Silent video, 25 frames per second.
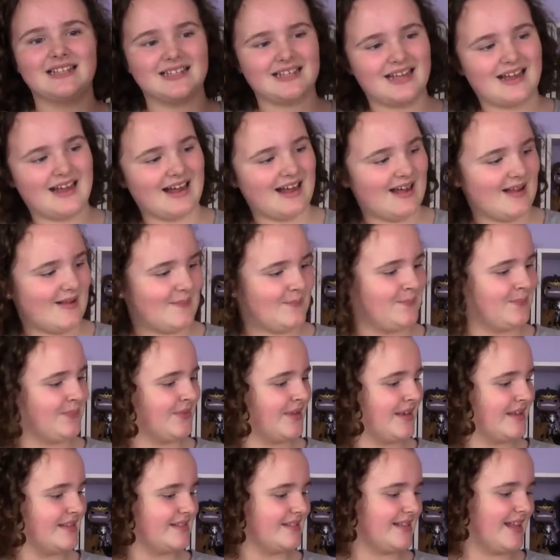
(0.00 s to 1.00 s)

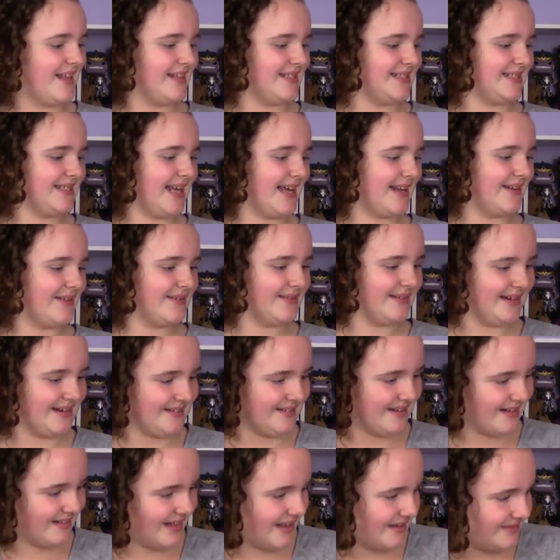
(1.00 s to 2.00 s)
So that's kind of
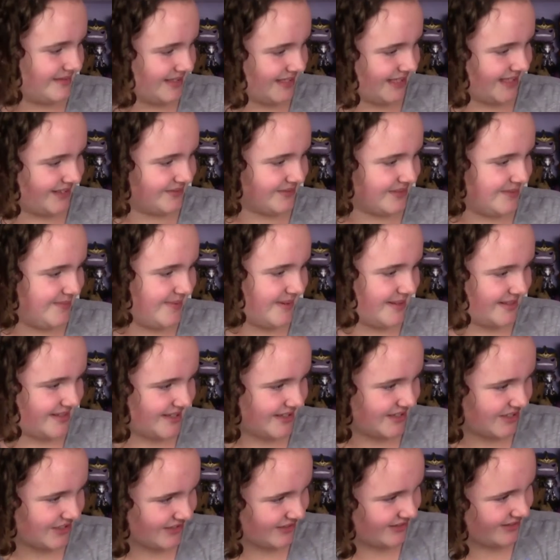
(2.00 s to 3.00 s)
weird. I'll have to like
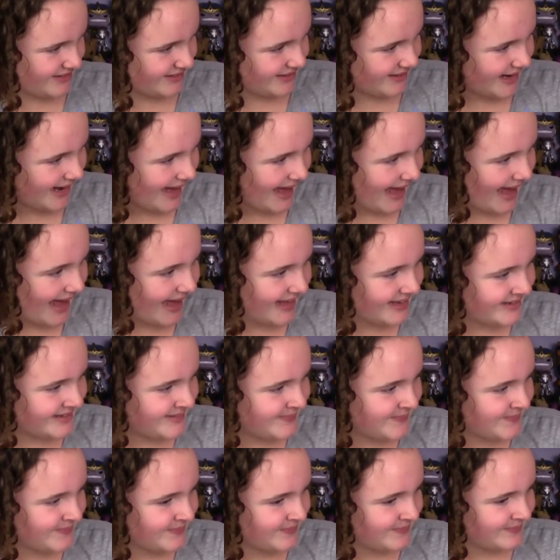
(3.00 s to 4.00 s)
reposition her
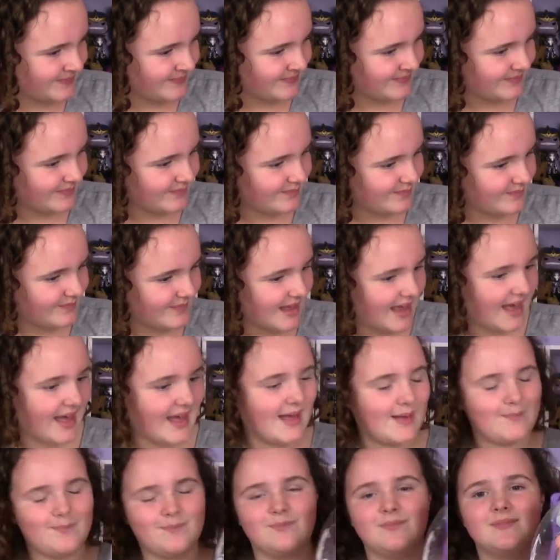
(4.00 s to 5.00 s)
hat.
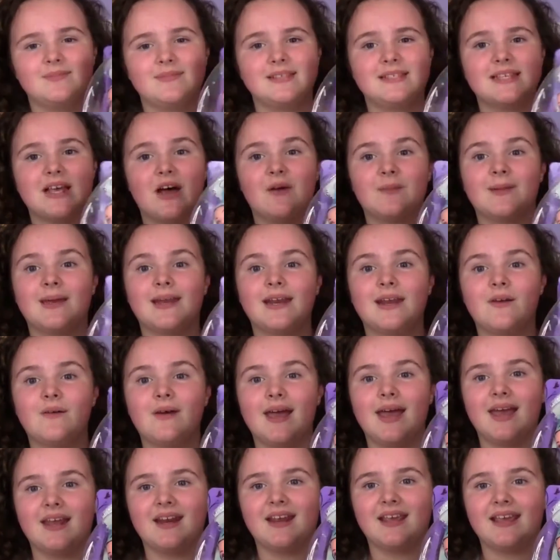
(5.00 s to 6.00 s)
So I'm gonna go
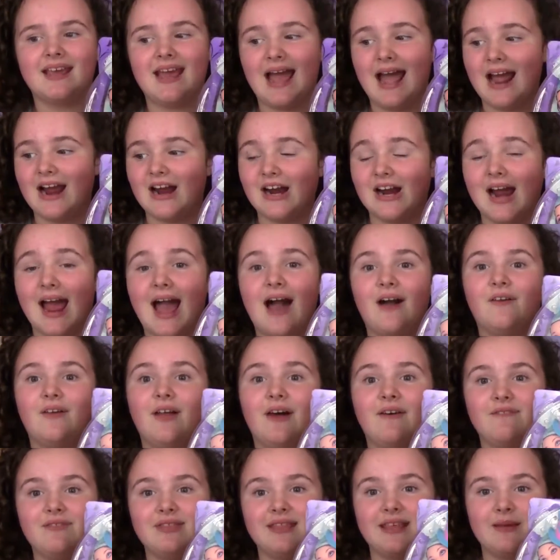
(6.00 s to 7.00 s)
ahead and get her
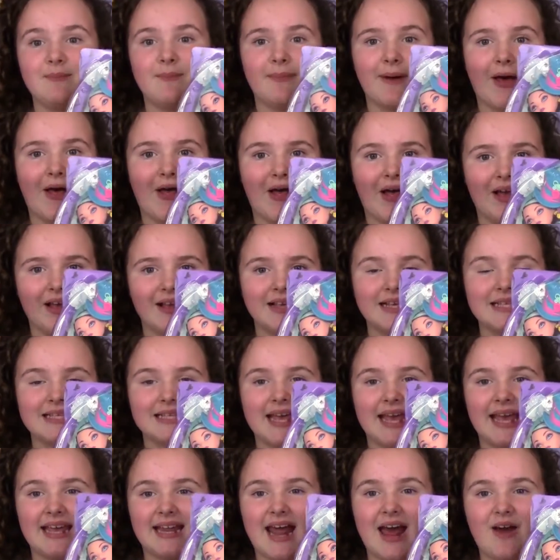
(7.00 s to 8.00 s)
out of the box,
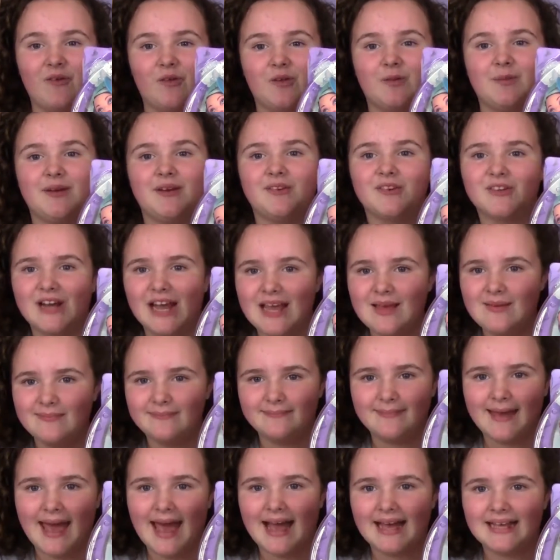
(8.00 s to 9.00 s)
and I will be right
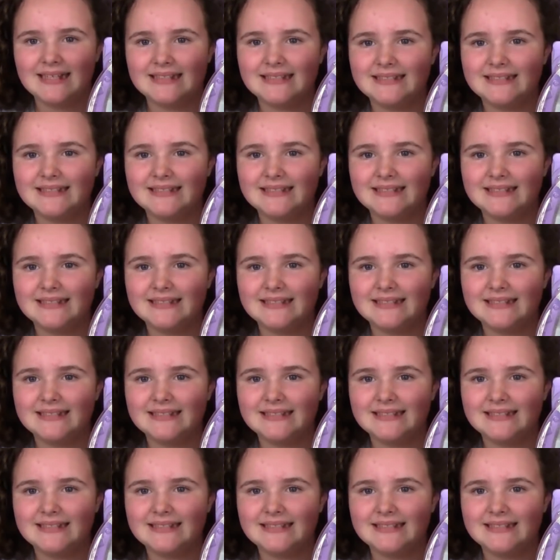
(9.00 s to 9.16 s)
back.